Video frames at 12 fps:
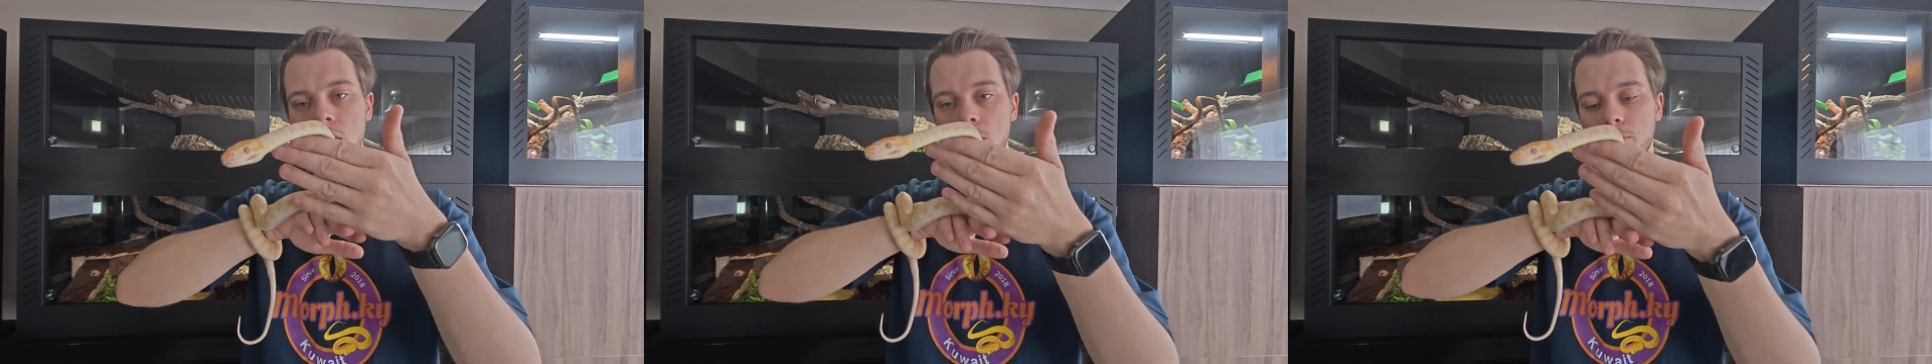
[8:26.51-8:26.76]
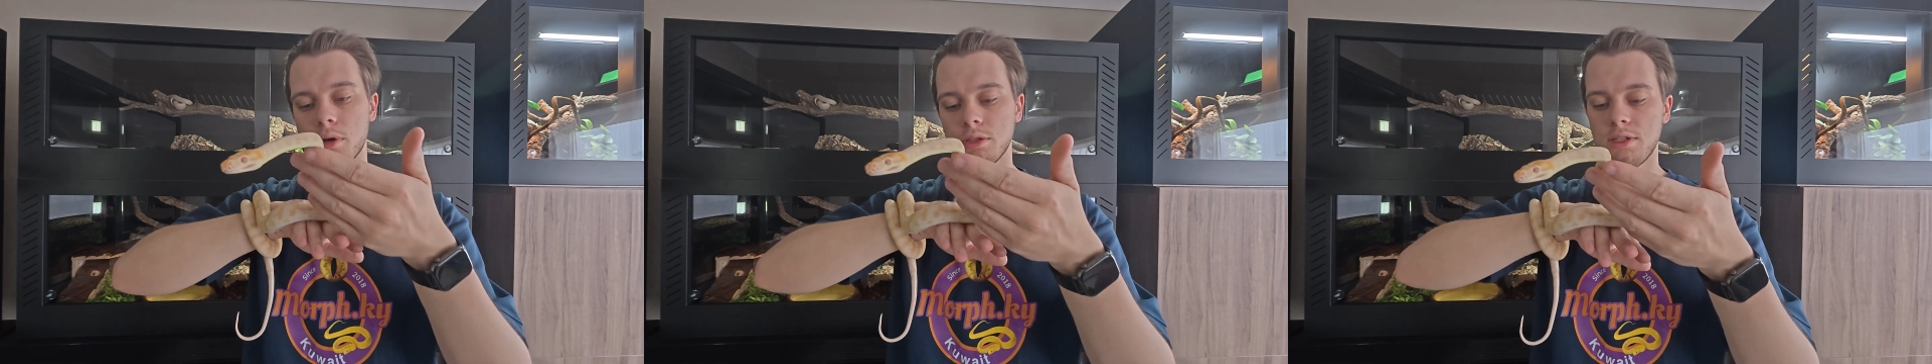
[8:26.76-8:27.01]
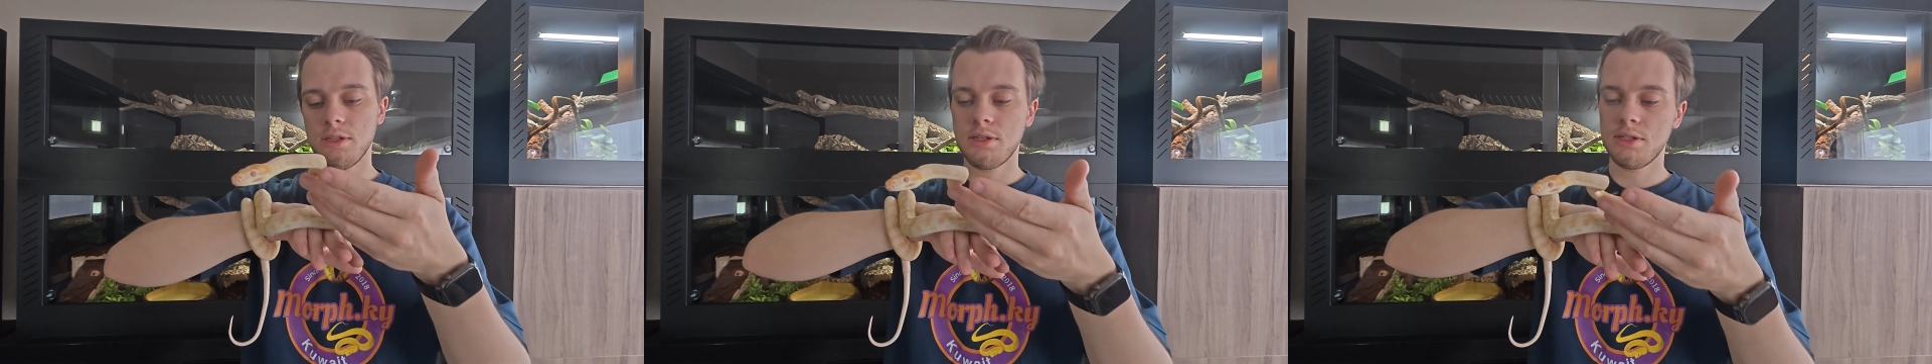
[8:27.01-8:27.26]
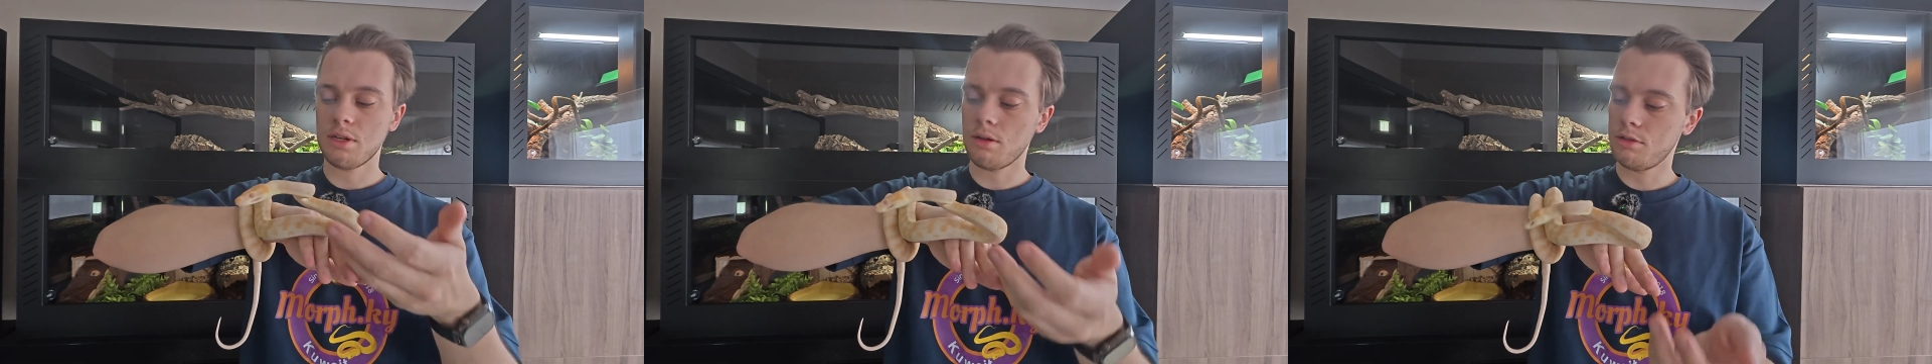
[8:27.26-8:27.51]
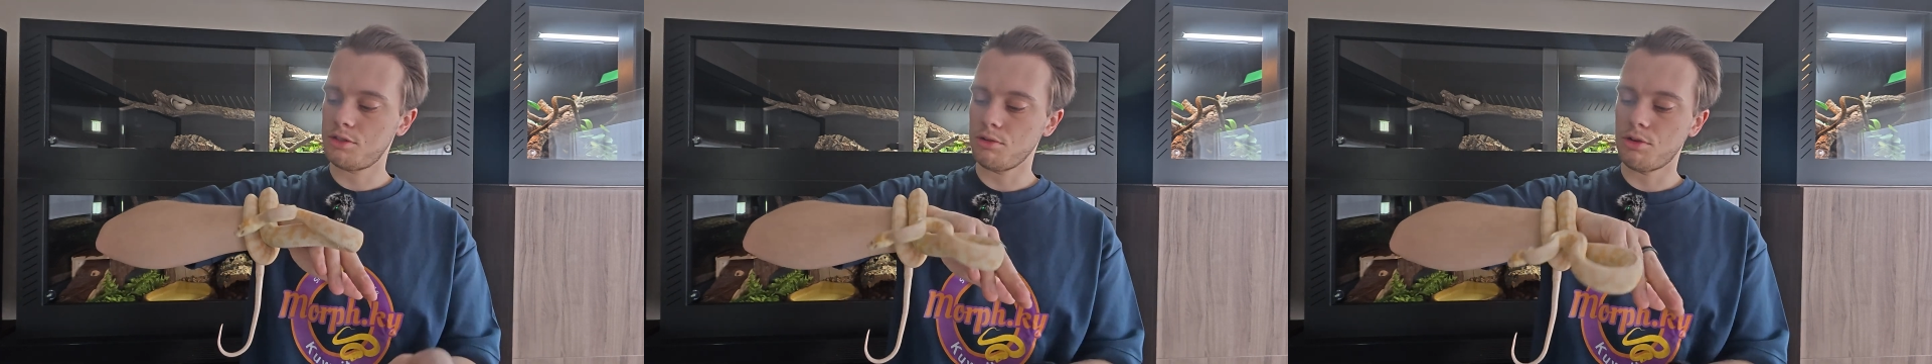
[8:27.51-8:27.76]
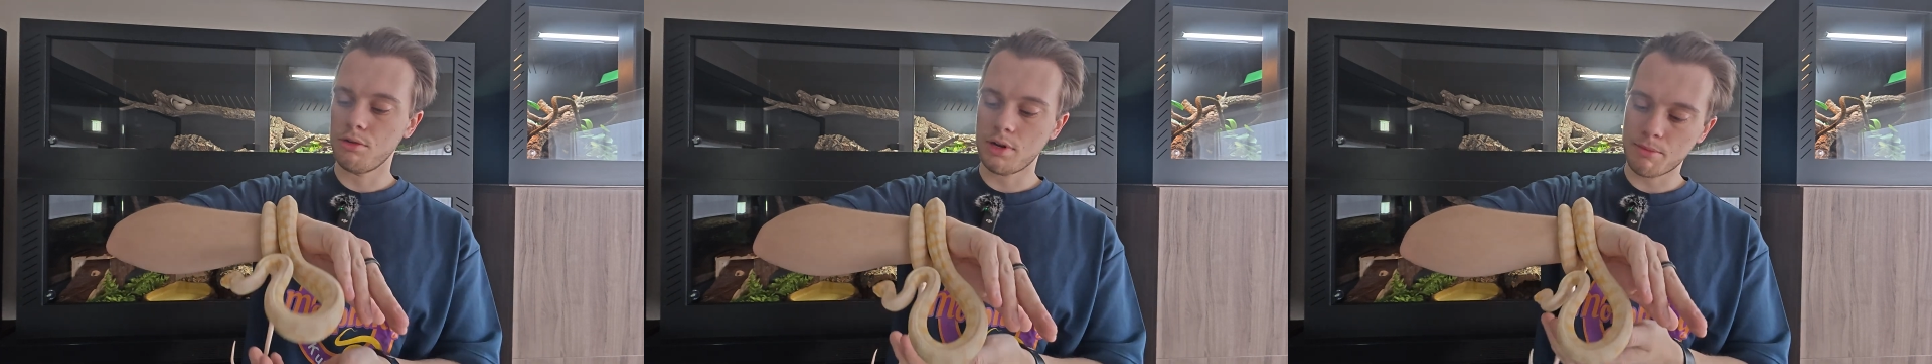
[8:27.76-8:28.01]
But this is a
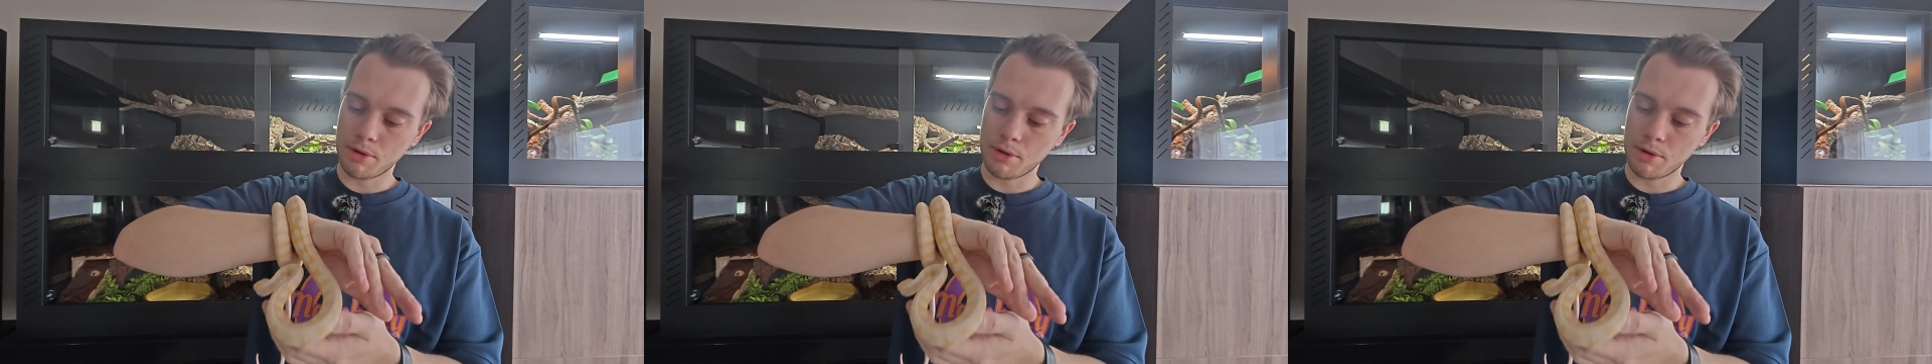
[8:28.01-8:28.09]
Sukuna